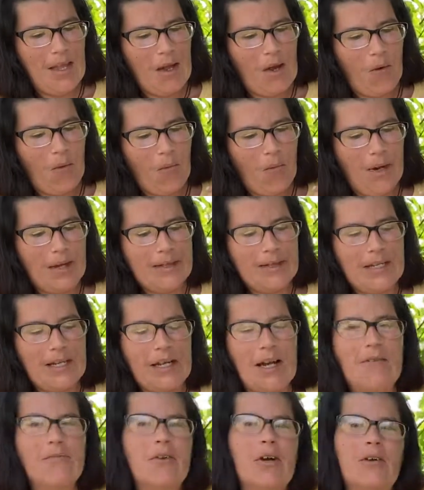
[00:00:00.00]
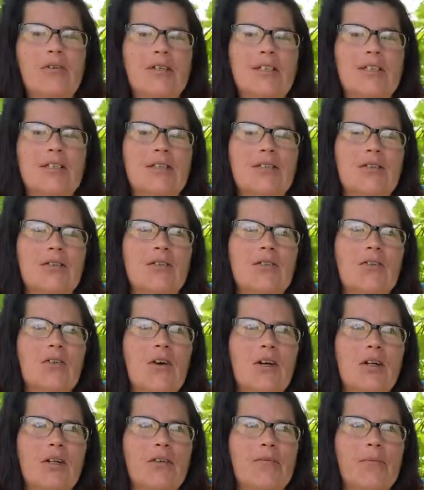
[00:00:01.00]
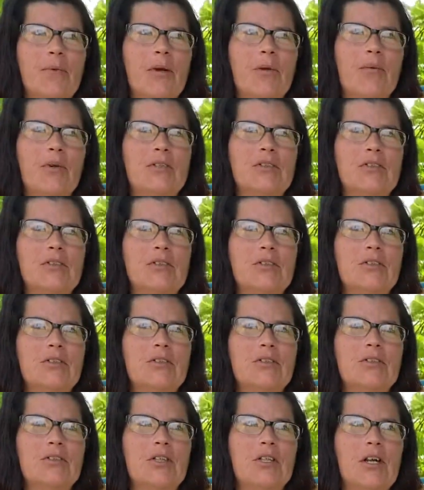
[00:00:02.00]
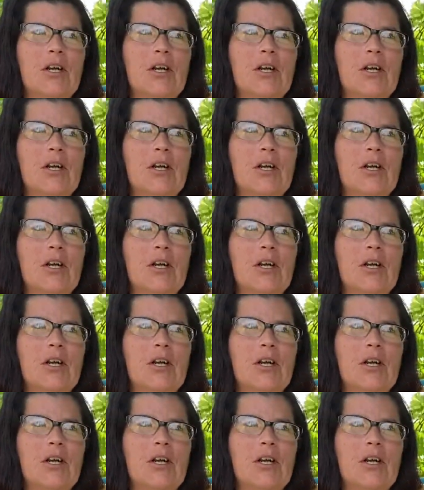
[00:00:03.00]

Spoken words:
one thing I've noticed through a lot of my research